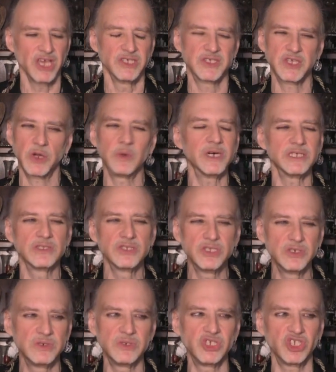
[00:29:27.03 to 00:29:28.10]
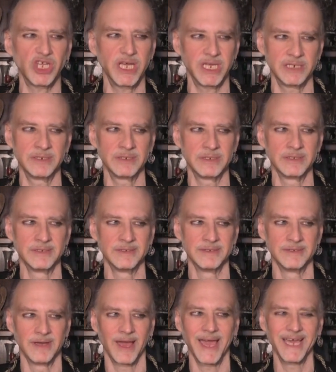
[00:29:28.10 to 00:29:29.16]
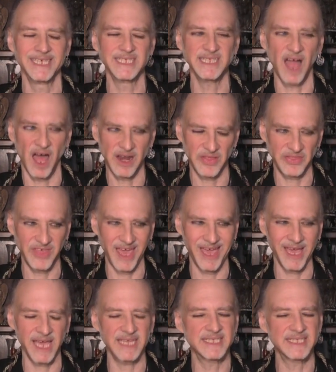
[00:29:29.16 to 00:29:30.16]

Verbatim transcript: So illusion is not a thing.